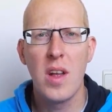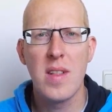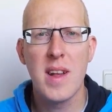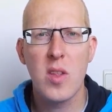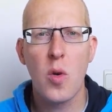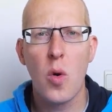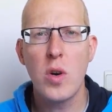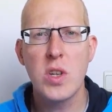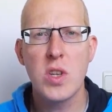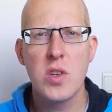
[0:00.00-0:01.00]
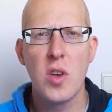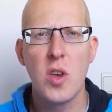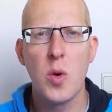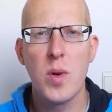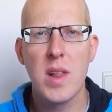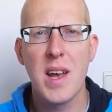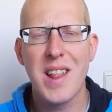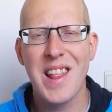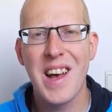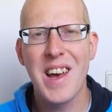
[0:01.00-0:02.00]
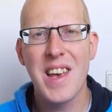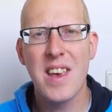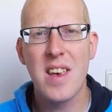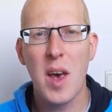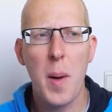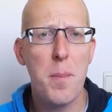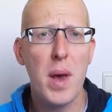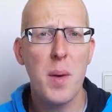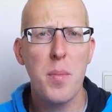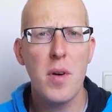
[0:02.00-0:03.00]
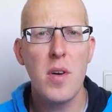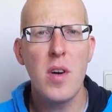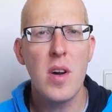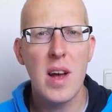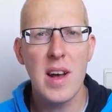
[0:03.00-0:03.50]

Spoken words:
that course, you will get like a paper